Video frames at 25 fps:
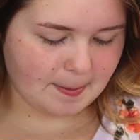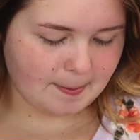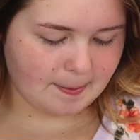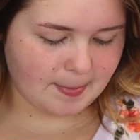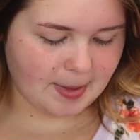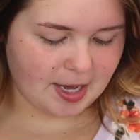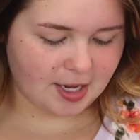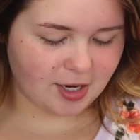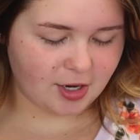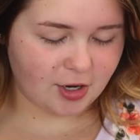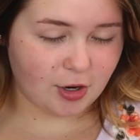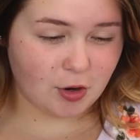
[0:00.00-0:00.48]

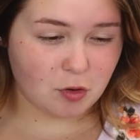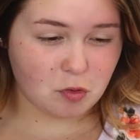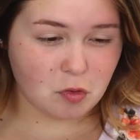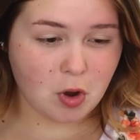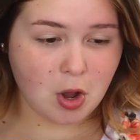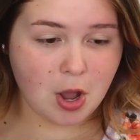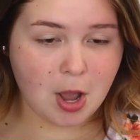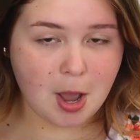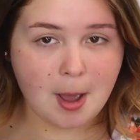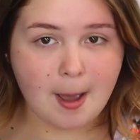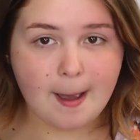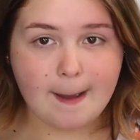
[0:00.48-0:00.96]
Micro
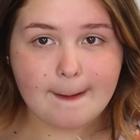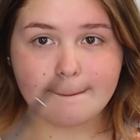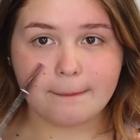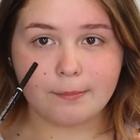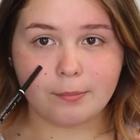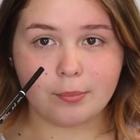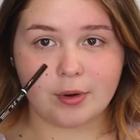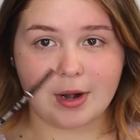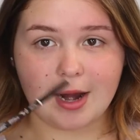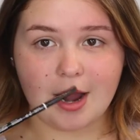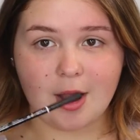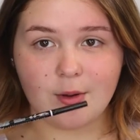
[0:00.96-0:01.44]

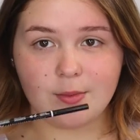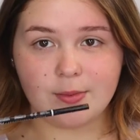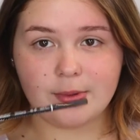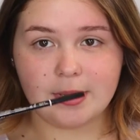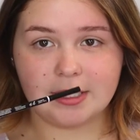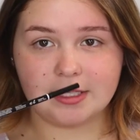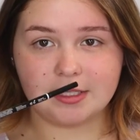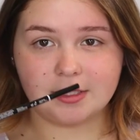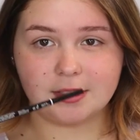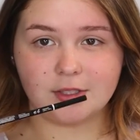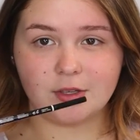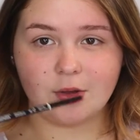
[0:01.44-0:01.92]
brow
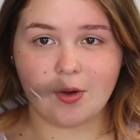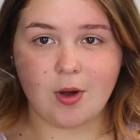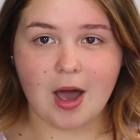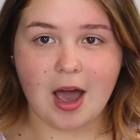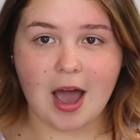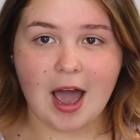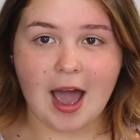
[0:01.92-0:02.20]
pencil.